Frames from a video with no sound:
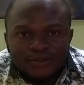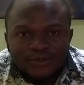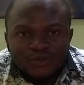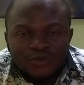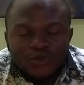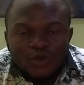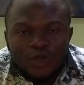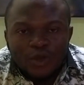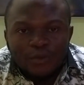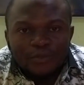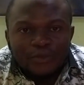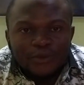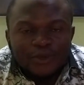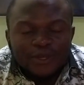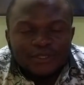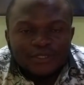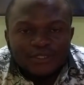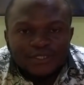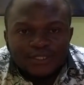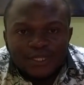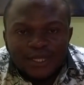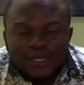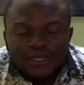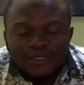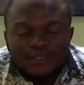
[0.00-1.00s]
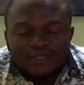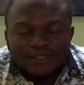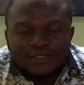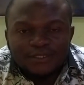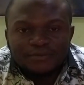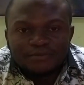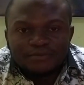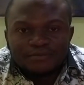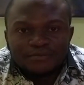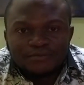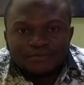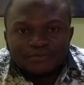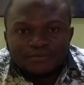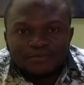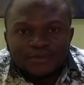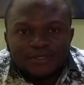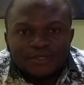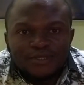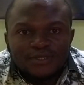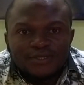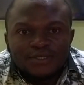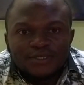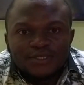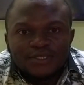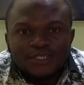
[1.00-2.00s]
or your brain starts
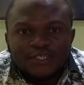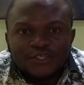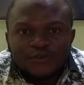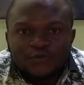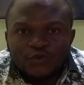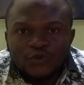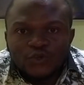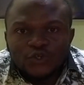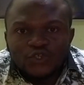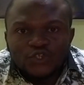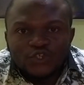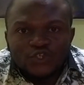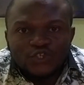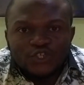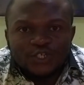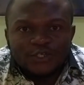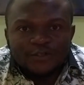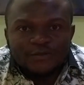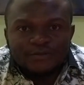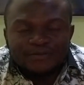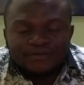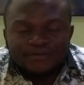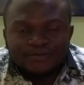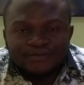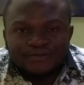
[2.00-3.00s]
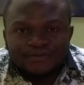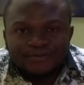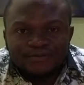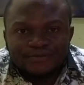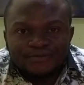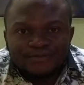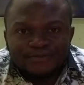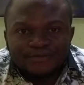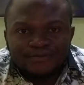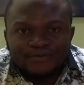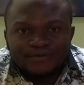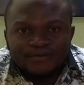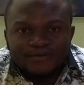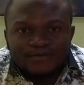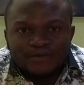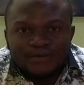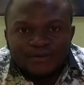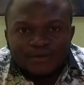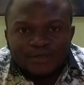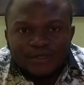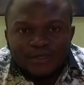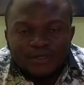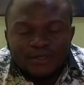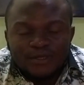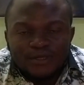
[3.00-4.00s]
being dysfunctional,
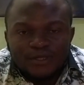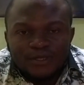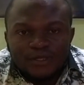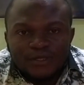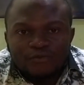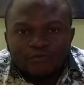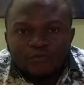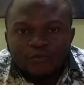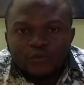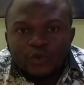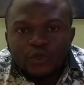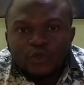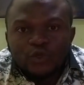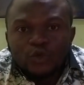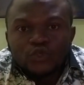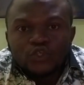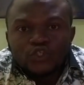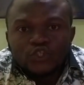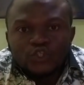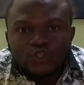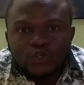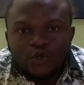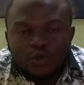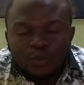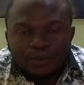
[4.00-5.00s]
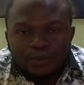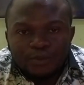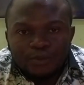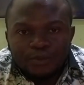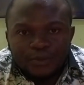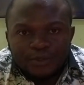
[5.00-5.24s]
if we don't stop